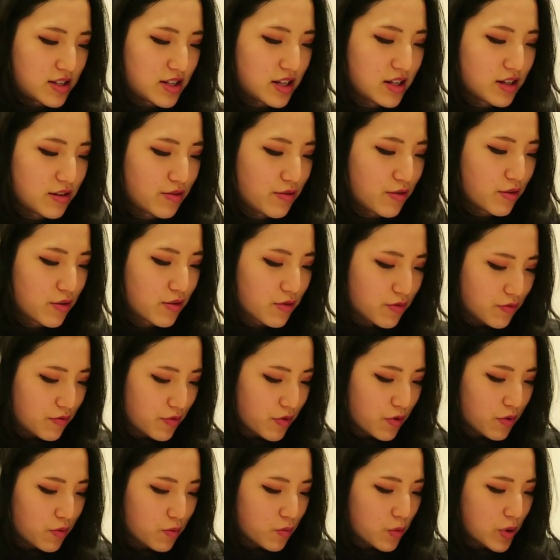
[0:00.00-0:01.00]
Something
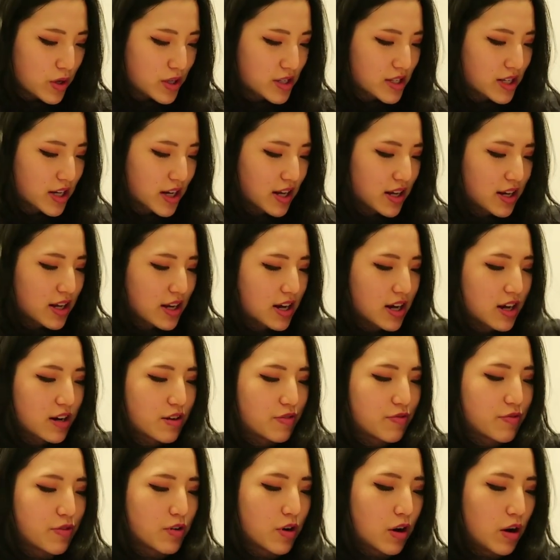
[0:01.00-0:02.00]
for 1 second I
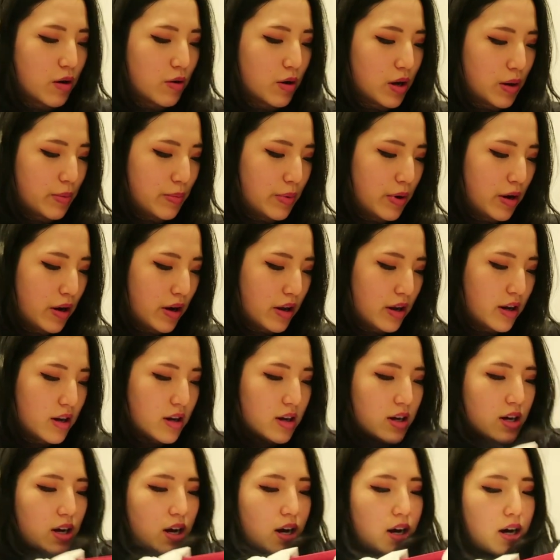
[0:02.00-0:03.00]
kind of forgot what I bought.
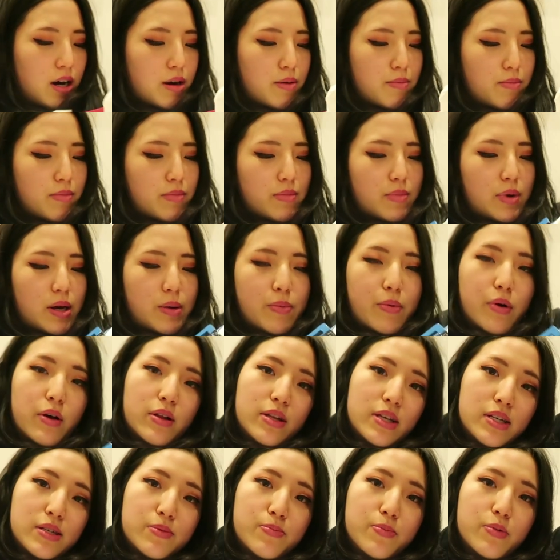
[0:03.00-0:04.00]
But I
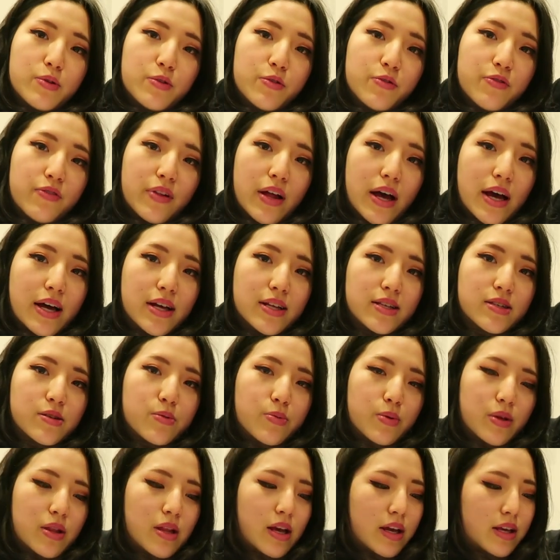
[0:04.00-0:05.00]
bought these blue
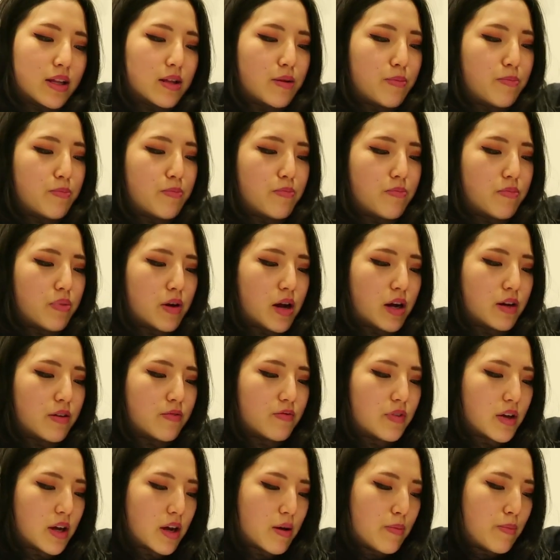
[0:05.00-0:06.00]
flats with like the kind
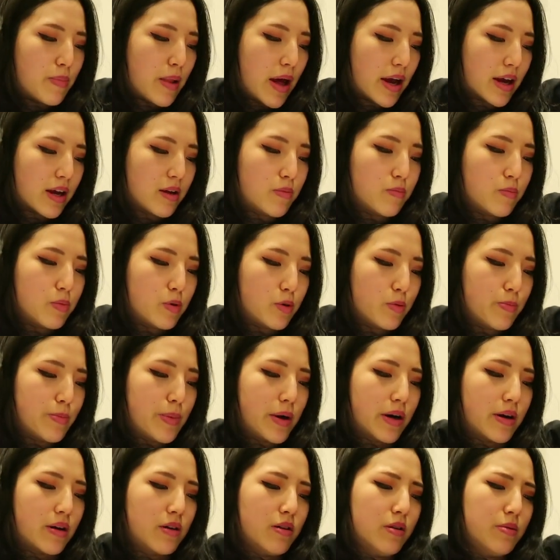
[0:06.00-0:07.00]
of like a black and blue
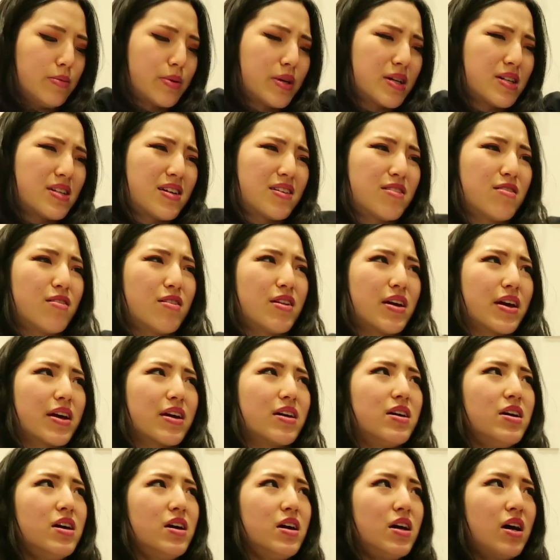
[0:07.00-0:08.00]
buckle because I thought
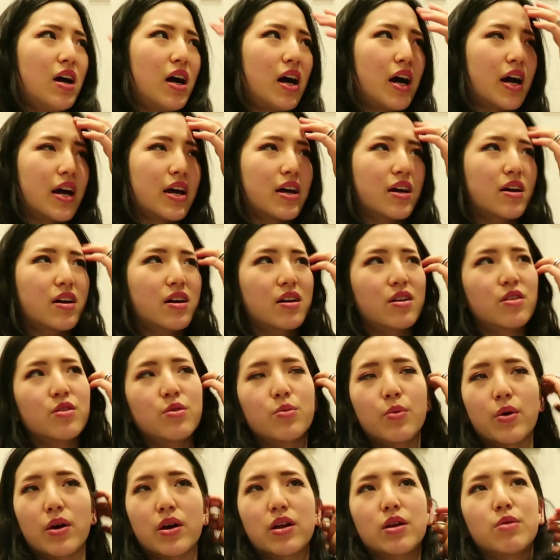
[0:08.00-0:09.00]
like I
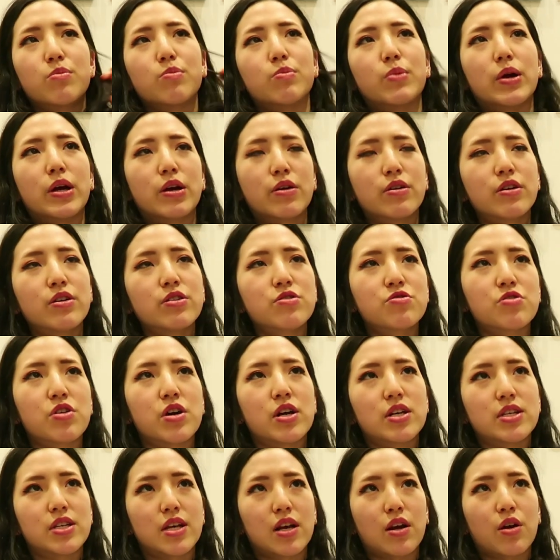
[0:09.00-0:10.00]
could wear them in my green
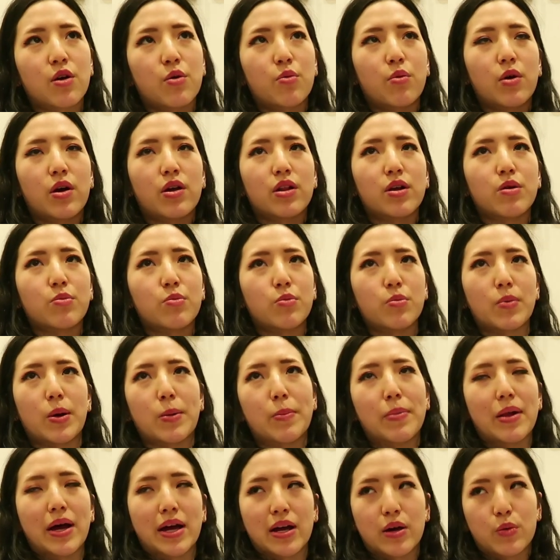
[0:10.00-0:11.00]
dress, I could wear them in
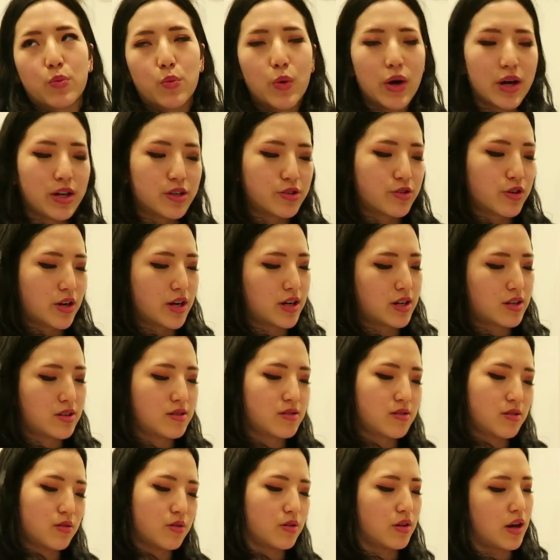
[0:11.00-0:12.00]
my black and white
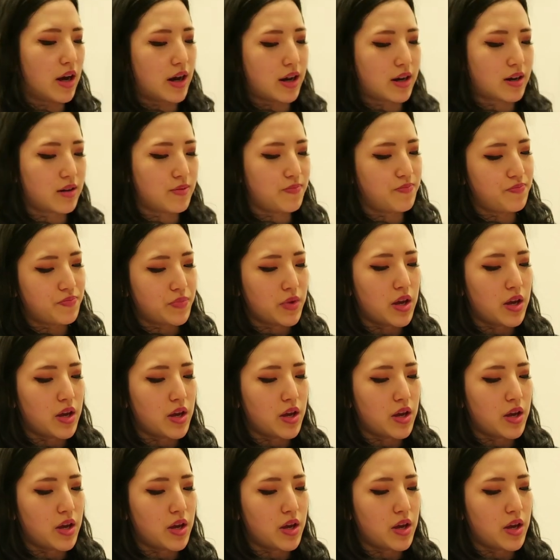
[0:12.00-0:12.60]
dress, so like